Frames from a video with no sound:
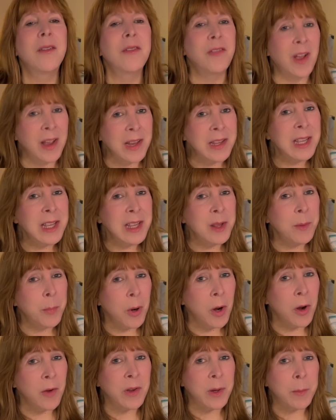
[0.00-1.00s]
Finding the
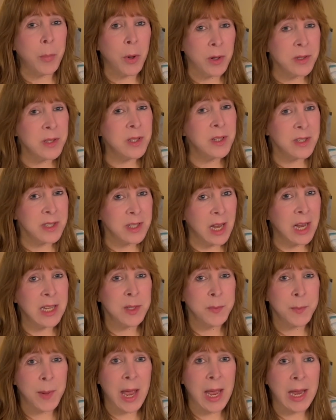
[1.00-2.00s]
perfect personal
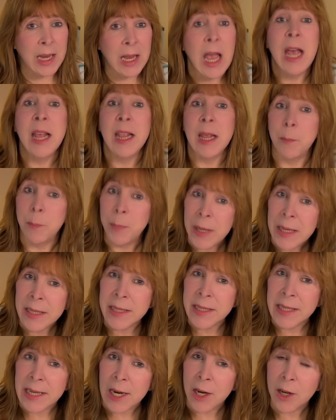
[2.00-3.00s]
size bag that
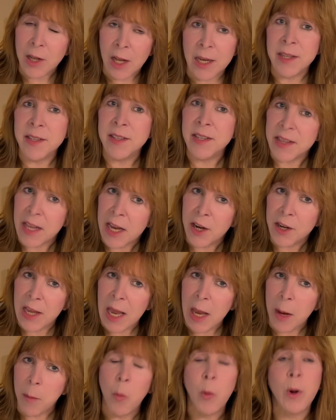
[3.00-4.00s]
beats the airlines at their
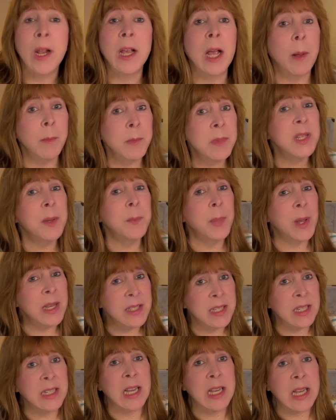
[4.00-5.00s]
game when it comes to
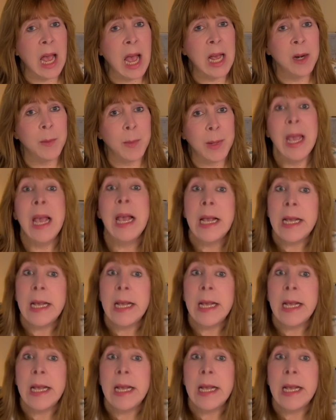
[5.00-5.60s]
basic economy